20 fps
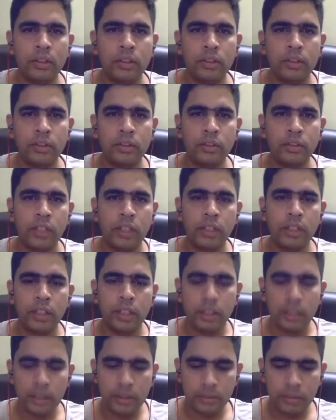So why
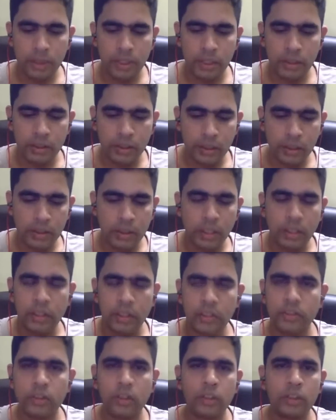that is being, that
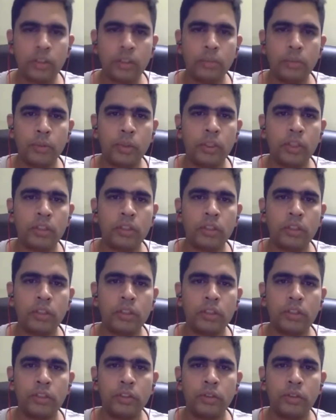is not some bookish
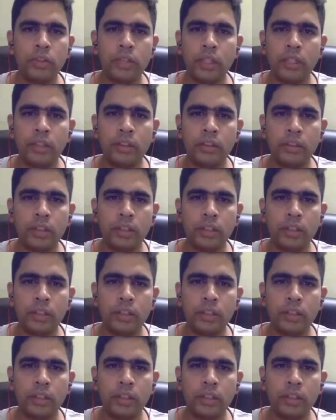knowledge you gain.